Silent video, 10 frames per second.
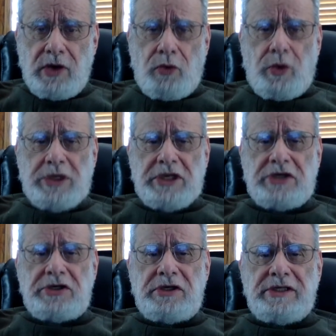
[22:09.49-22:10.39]
where
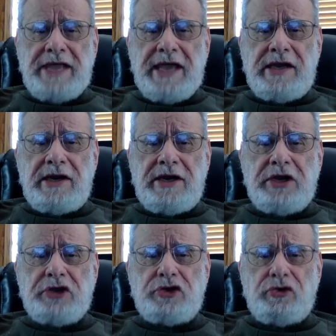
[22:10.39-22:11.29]
digital data
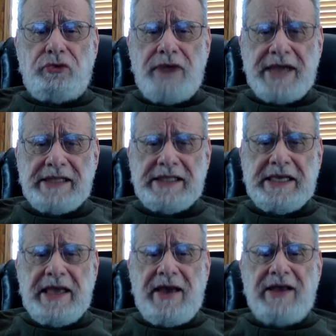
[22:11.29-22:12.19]
is directly